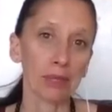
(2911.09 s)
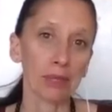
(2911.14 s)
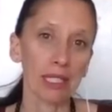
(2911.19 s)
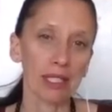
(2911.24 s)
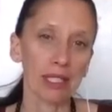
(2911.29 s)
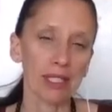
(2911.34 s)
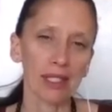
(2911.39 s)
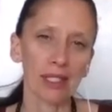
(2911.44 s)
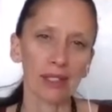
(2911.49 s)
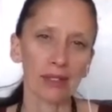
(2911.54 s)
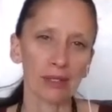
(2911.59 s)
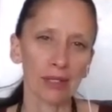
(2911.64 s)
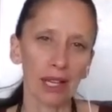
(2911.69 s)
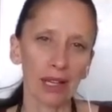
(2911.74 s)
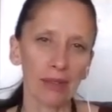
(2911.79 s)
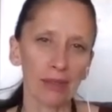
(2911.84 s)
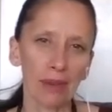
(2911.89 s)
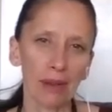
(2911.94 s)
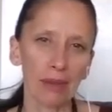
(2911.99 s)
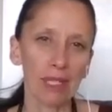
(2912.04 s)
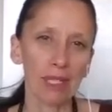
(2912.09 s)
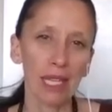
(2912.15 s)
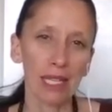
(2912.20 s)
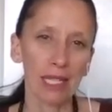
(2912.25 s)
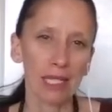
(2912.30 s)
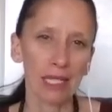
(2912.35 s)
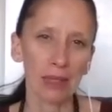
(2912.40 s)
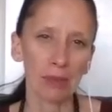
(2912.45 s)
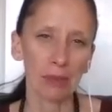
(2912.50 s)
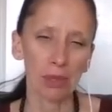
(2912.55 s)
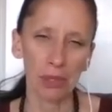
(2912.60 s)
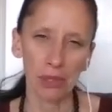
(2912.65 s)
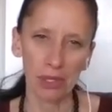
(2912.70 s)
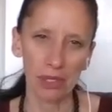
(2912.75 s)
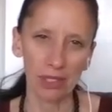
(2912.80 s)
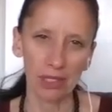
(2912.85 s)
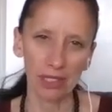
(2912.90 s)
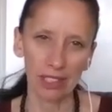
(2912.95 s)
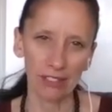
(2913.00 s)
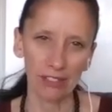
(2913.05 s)
It's not, I'm taking it
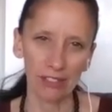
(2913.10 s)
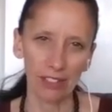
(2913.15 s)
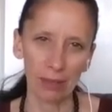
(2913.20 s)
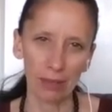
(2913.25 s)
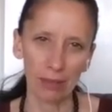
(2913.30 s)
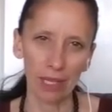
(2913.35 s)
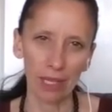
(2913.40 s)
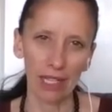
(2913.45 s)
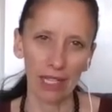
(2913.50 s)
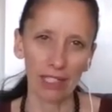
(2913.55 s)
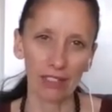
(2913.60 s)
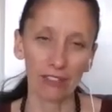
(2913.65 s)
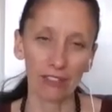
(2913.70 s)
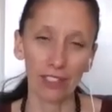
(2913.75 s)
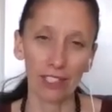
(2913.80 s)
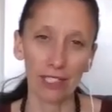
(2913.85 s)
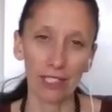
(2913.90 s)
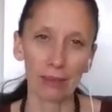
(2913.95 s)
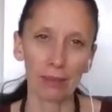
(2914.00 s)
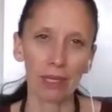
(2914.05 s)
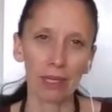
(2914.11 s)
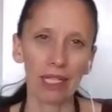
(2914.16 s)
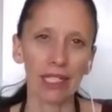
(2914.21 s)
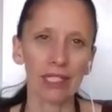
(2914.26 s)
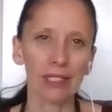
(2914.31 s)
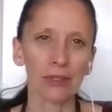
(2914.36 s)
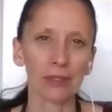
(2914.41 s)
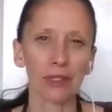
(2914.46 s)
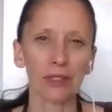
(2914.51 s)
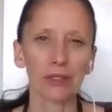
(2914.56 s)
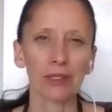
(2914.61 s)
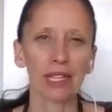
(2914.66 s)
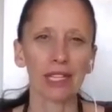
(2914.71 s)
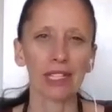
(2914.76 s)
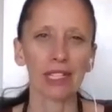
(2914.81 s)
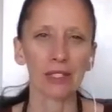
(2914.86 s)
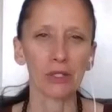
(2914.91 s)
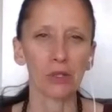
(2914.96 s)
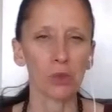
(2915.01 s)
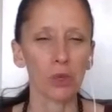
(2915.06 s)
personally if I'm getting offended by it or
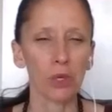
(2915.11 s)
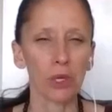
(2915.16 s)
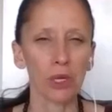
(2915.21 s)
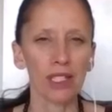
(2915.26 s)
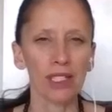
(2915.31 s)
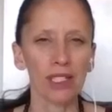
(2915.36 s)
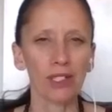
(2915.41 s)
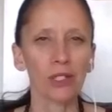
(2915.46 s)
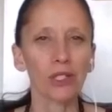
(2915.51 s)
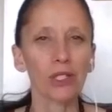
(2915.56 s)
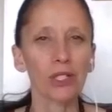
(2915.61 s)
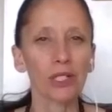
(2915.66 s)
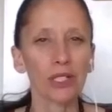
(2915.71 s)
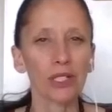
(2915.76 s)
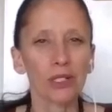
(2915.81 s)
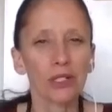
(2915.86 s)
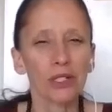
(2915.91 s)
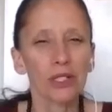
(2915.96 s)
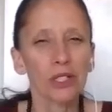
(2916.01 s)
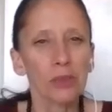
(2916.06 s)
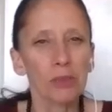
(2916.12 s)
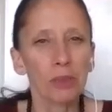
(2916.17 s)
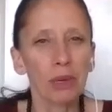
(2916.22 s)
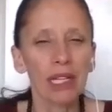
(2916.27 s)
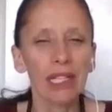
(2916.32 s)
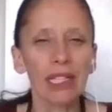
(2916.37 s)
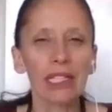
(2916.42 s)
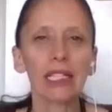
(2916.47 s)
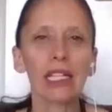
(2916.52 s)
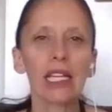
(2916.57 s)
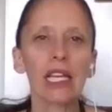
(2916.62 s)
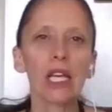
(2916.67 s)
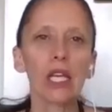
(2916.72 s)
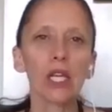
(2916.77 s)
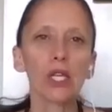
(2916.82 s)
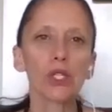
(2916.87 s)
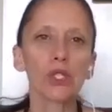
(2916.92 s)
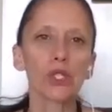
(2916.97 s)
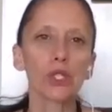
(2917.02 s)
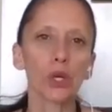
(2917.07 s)
getting irked by it.
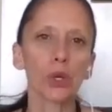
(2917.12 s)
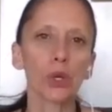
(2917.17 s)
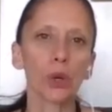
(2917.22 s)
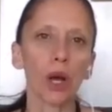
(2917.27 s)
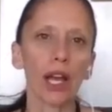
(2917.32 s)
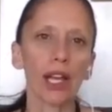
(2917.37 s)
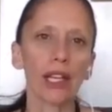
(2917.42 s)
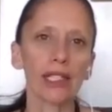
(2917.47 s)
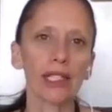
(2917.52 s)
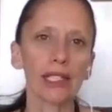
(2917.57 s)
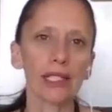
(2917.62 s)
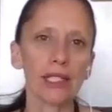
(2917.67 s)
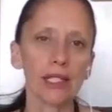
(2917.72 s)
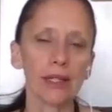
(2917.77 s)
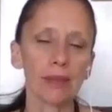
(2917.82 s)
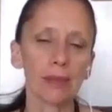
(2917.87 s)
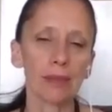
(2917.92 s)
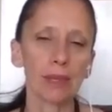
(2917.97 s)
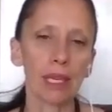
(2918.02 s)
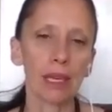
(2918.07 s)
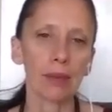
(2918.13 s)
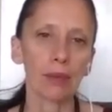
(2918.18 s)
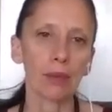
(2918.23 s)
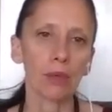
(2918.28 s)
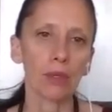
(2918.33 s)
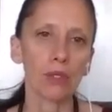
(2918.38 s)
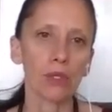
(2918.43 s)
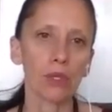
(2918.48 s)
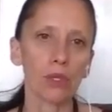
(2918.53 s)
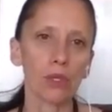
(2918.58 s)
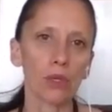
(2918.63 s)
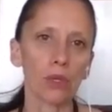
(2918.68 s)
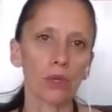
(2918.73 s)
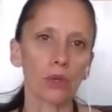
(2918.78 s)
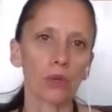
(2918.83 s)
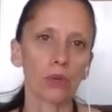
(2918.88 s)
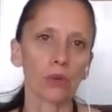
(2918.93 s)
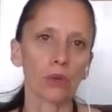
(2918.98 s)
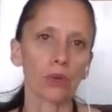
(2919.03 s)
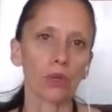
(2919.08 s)
So I need to be able
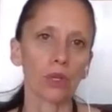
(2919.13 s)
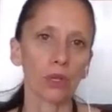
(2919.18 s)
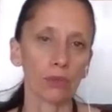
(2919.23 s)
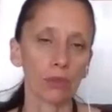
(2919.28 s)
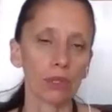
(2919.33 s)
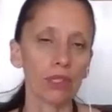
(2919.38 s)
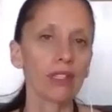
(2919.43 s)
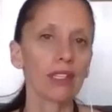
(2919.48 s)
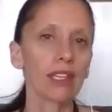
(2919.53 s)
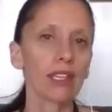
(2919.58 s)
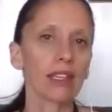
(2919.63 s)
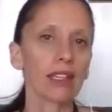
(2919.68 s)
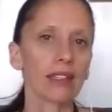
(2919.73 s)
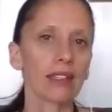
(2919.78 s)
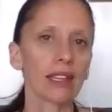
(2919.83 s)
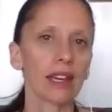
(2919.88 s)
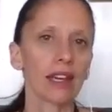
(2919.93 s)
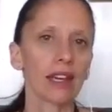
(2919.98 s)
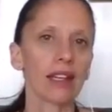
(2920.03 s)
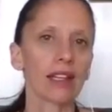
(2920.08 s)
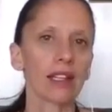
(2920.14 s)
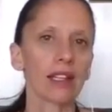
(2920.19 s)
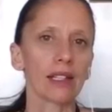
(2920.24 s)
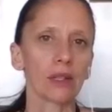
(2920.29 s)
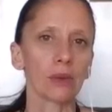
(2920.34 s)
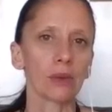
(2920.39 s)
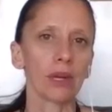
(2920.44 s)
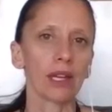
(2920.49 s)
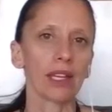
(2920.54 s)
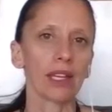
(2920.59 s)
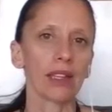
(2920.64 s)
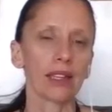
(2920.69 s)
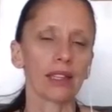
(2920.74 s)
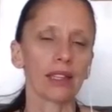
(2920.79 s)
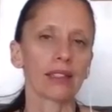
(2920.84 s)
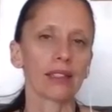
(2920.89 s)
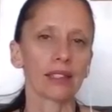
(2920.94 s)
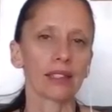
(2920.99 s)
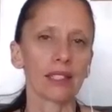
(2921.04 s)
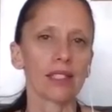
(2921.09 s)
to communicate that in a way that
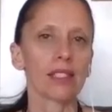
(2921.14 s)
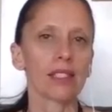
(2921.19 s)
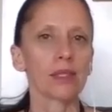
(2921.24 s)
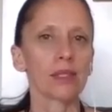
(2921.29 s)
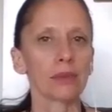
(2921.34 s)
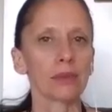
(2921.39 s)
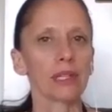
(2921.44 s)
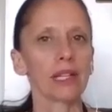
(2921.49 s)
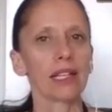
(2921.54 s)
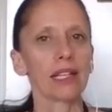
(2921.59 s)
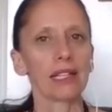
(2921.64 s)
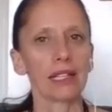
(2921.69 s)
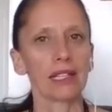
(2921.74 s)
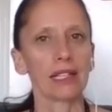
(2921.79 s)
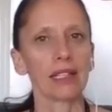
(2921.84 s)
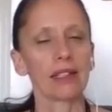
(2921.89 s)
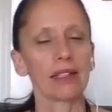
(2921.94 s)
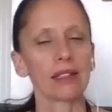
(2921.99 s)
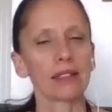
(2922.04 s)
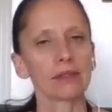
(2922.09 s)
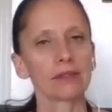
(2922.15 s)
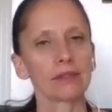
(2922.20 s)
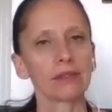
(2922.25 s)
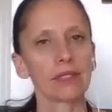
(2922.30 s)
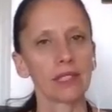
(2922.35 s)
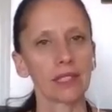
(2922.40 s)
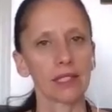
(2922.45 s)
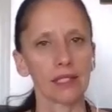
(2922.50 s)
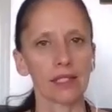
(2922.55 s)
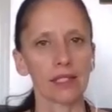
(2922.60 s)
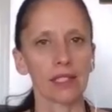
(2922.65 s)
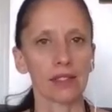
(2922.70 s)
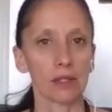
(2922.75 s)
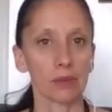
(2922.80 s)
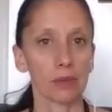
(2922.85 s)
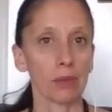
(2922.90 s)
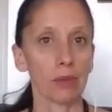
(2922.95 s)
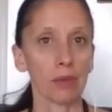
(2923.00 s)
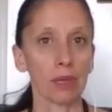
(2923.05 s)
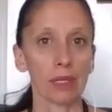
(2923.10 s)
this is what I need and this gives
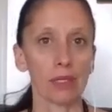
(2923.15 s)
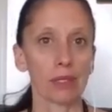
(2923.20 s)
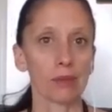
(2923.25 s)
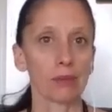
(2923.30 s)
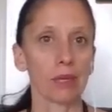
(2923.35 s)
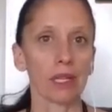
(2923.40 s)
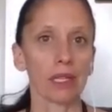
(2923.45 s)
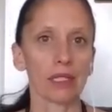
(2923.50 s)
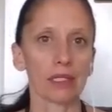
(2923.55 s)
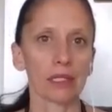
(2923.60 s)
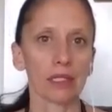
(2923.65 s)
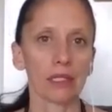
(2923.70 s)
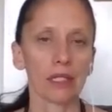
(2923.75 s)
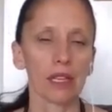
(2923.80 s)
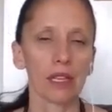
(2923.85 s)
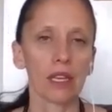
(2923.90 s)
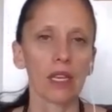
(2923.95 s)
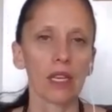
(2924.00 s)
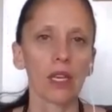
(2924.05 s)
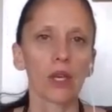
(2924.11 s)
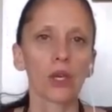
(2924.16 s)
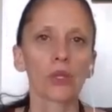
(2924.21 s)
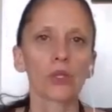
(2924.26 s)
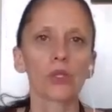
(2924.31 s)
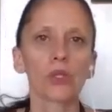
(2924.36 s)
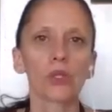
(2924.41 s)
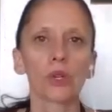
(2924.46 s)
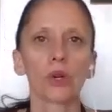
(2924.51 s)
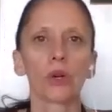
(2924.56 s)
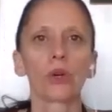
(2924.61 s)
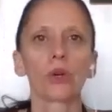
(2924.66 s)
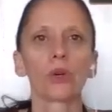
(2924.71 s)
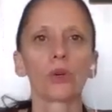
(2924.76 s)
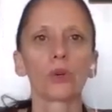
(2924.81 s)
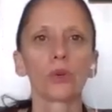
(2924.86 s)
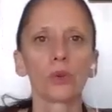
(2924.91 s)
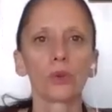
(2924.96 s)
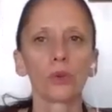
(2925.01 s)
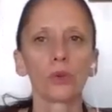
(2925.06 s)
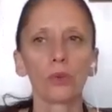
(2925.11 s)
me peace of mind. So
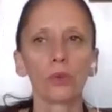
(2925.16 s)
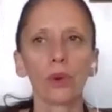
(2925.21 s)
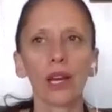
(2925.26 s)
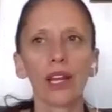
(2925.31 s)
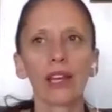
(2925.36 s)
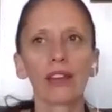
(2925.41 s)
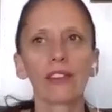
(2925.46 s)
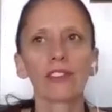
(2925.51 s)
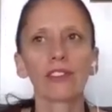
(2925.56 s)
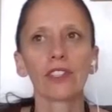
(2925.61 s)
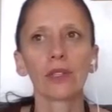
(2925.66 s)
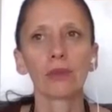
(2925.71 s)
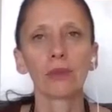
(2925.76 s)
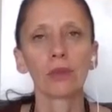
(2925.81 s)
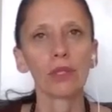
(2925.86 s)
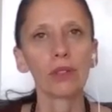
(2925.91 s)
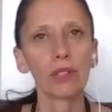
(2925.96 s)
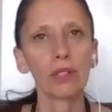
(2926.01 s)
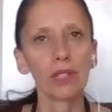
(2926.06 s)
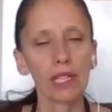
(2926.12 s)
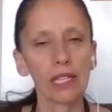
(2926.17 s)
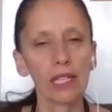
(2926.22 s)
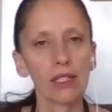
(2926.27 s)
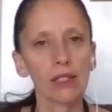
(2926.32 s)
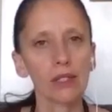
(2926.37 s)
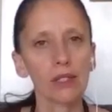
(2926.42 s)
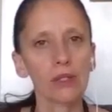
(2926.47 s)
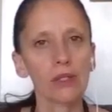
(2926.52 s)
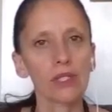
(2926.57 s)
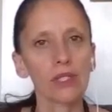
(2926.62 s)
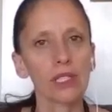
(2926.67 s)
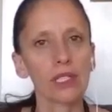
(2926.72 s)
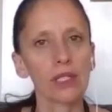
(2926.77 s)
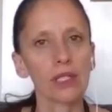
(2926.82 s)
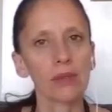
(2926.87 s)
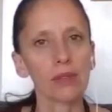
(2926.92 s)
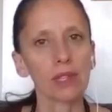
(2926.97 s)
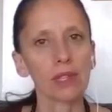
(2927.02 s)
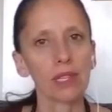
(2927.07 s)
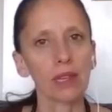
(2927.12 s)
when I've communicated those things
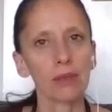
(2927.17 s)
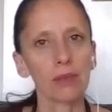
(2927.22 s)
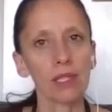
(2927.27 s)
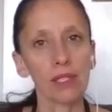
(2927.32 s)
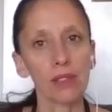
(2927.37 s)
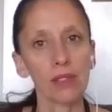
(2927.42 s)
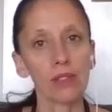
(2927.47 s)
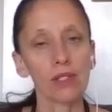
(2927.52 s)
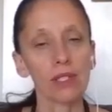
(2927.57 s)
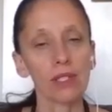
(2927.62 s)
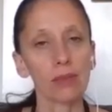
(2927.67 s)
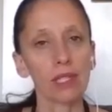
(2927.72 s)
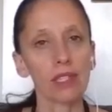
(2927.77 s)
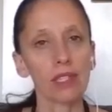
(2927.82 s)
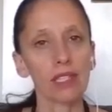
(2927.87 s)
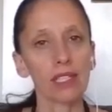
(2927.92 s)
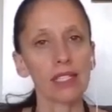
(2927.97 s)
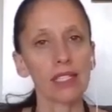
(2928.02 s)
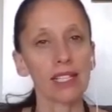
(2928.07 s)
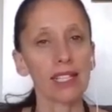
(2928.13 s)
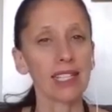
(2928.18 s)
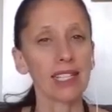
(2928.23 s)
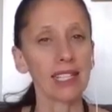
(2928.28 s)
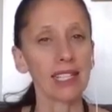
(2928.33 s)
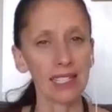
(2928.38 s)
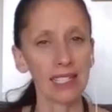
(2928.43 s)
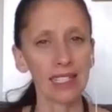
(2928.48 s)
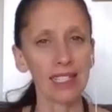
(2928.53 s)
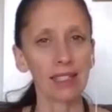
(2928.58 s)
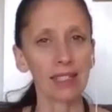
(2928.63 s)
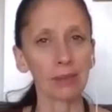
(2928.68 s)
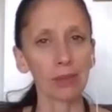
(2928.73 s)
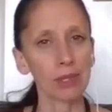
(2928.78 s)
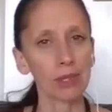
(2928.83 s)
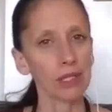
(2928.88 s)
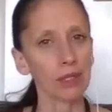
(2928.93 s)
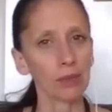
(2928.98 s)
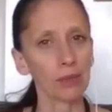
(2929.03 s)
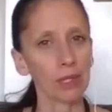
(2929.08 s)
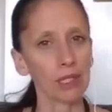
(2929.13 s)
with him, these are some of the things I need, he's able to
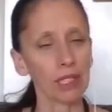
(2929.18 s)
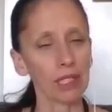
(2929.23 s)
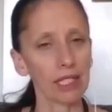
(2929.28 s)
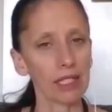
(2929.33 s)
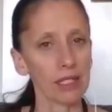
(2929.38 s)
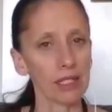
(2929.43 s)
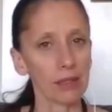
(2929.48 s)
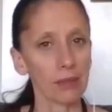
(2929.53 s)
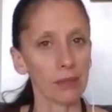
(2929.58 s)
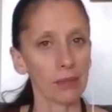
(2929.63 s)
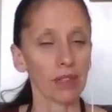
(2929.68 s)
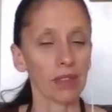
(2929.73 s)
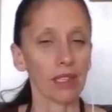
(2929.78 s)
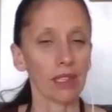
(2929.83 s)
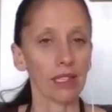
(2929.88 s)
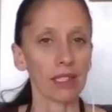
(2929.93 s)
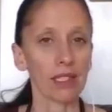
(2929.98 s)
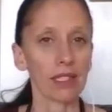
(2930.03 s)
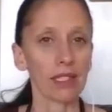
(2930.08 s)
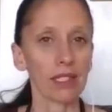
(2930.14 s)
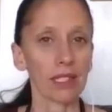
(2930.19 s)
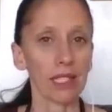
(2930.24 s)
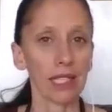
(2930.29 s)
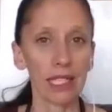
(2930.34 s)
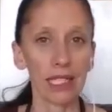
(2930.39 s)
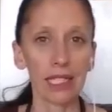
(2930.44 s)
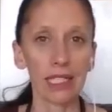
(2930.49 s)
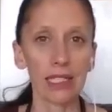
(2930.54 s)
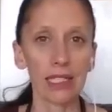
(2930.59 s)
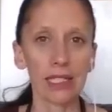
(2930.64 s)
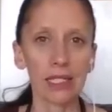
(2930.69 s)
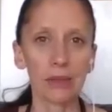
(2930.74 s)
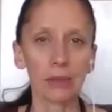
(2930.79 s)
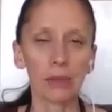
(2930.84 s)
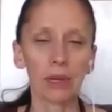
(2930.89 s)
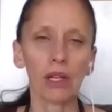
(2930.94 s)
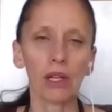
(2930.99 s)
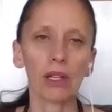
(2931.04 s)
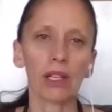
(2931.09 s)
communicate some of the things he needs as well.